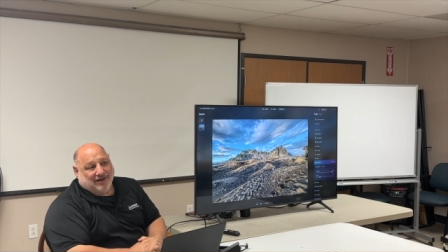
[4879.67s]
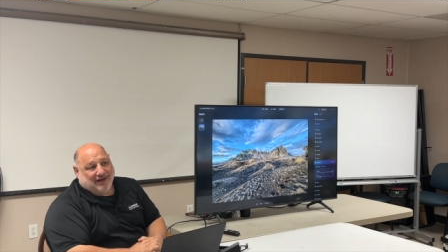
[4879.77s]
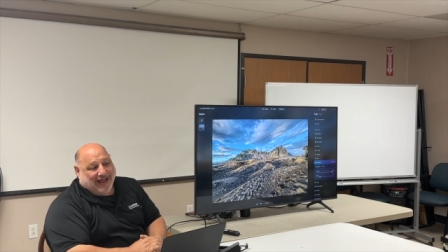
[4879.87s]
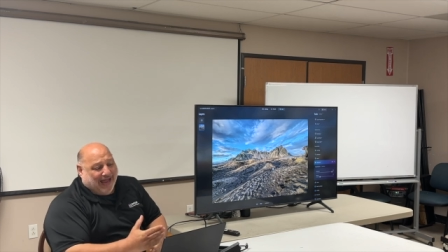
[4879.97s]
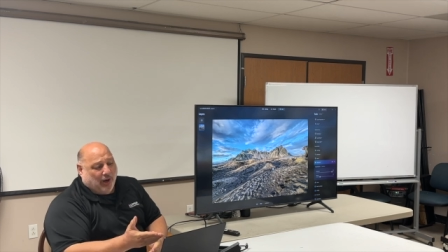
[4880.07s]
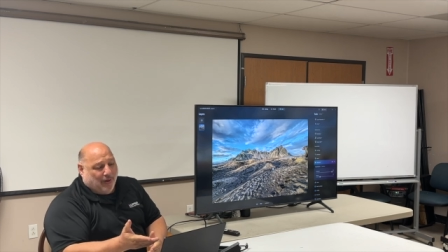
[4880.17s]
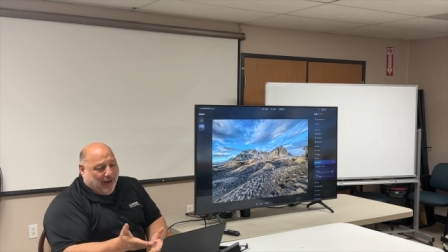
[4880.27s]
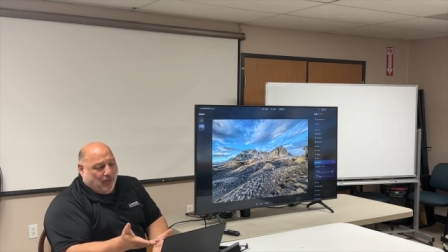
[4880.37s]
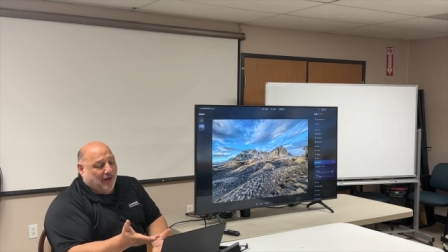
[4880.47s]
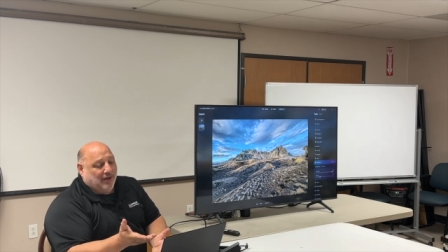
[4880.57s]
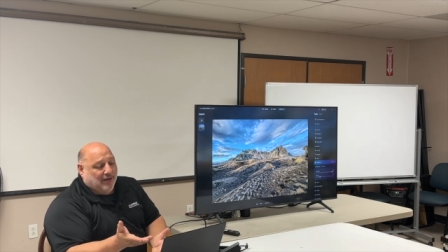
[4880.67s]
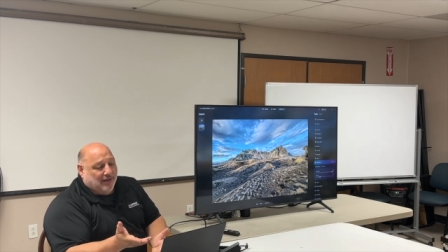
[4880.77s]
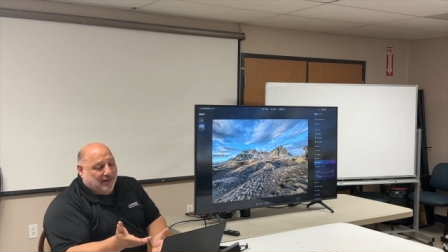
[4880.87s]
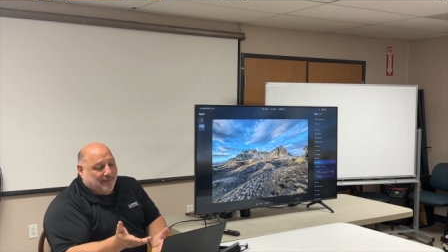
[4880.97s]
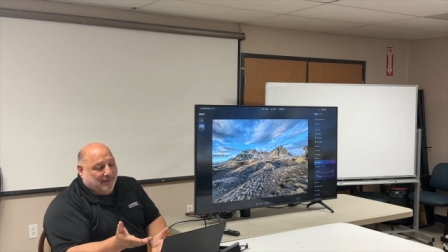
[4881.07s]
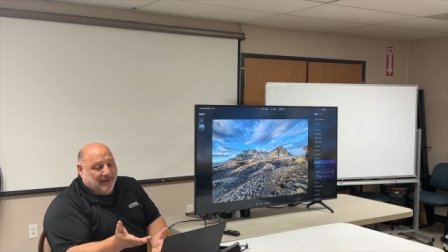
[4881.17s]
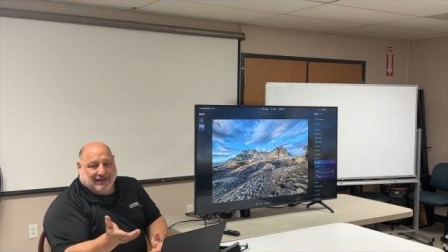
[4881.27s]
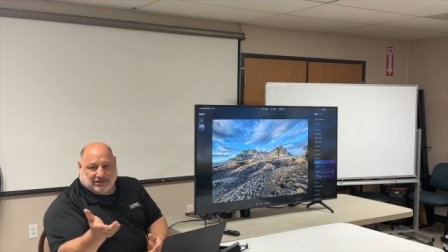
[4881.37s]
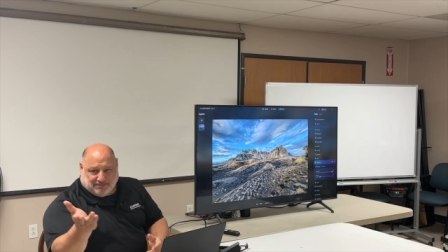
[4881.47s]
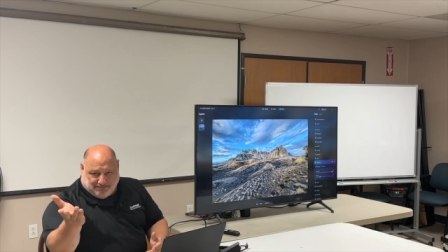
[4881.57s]
How? How?
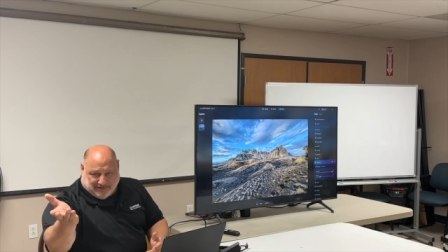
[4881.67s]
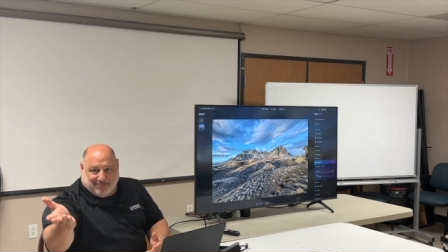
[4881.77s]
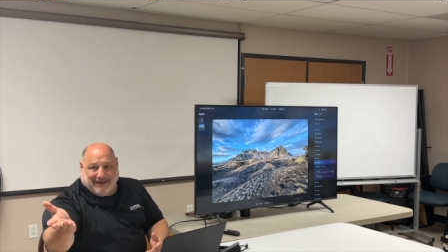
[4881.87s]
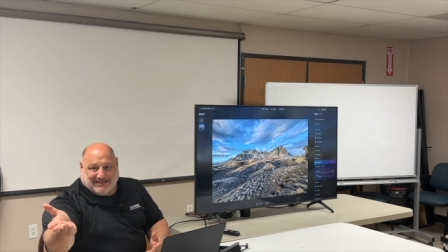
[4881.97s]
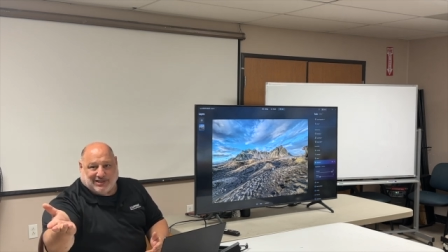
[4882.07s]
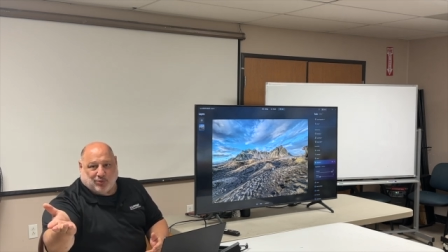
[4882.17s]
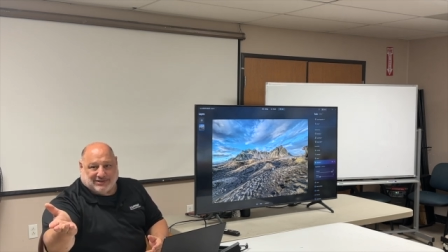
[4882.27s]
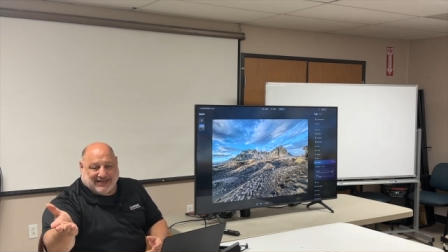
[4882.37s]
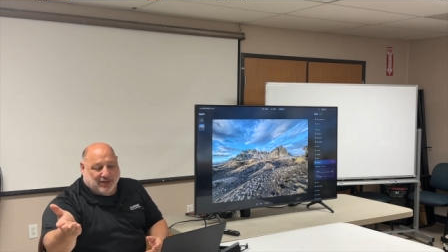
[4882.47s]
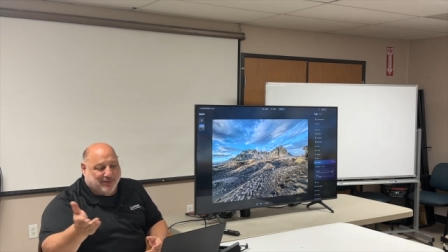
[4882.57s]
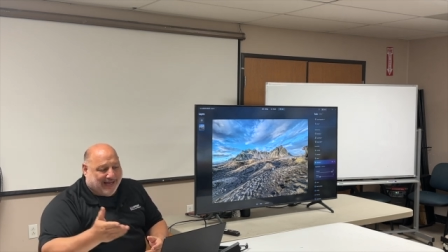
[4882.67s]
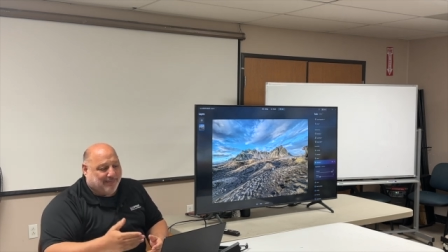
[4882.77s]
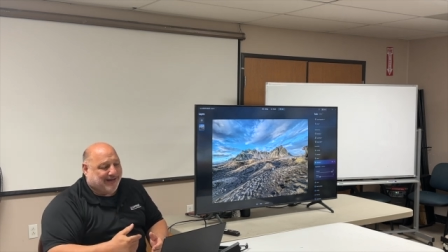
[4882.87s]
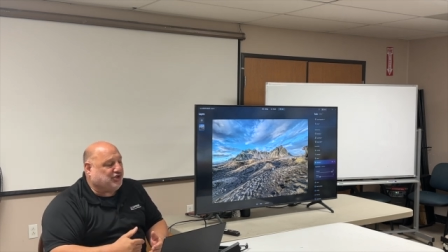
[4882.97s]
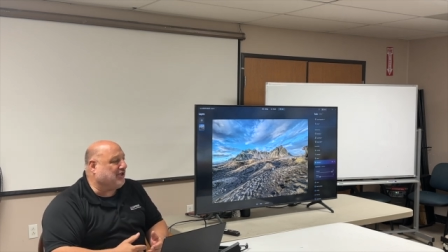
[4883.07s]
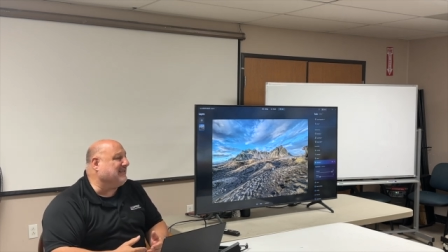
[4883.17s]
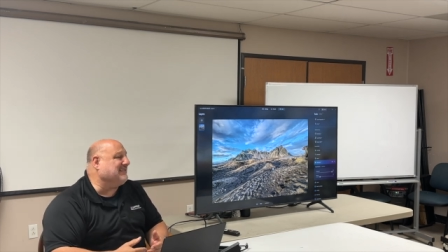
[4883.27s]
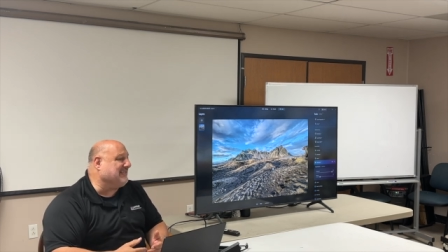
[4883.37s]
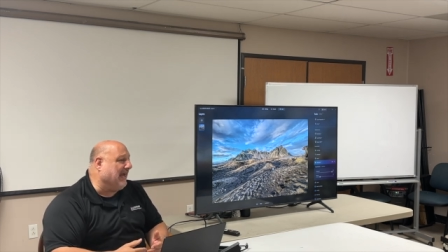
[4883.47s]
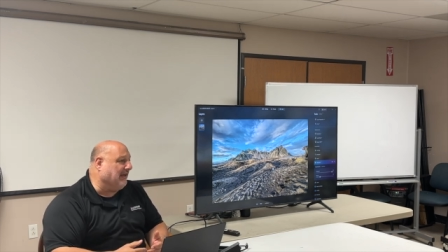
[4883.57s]
As Kabasi would say, you can't make chicken
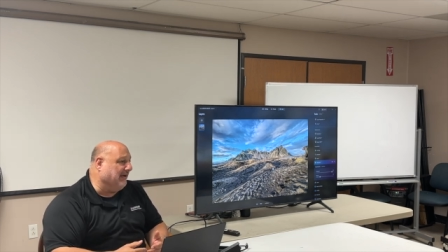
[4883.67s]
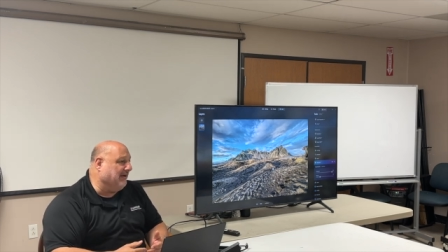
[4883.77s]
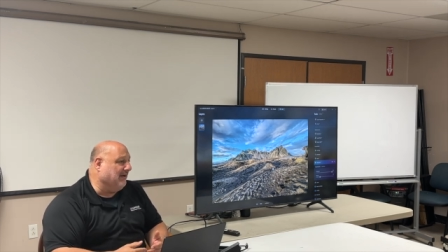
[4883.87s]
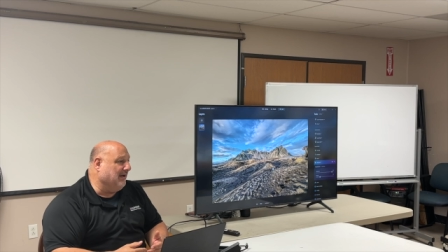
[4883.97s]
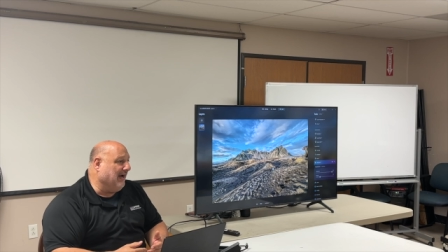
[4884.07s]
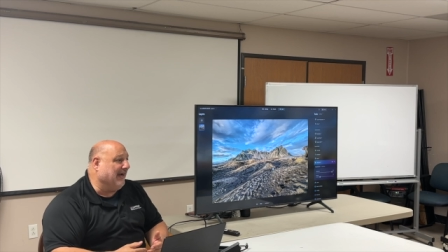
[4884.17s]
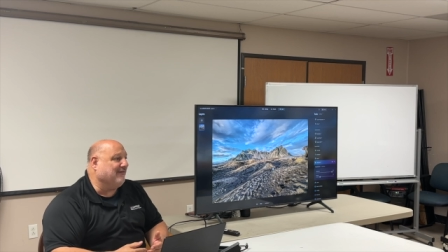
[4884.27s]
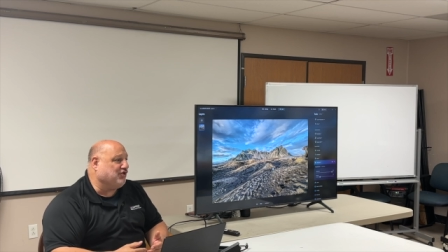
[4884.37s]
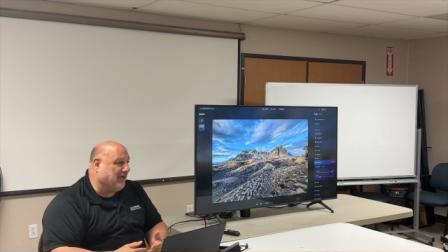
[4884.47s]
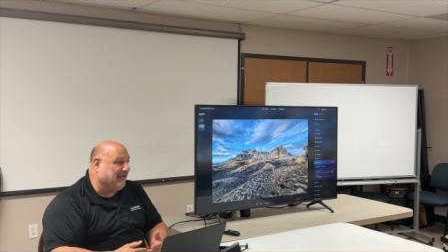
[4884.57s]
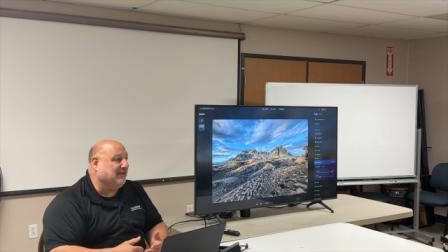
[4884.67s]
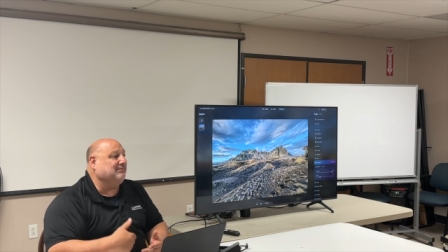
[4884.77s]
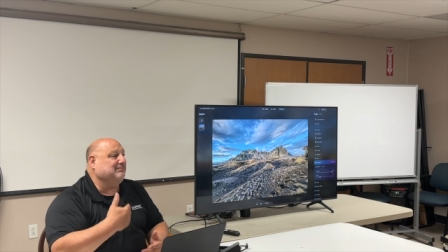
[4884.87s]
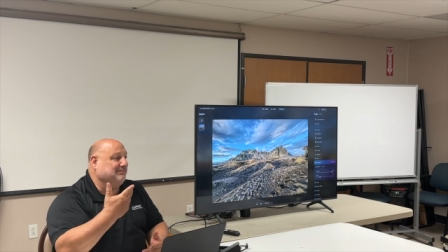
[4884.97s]
salad out of chicken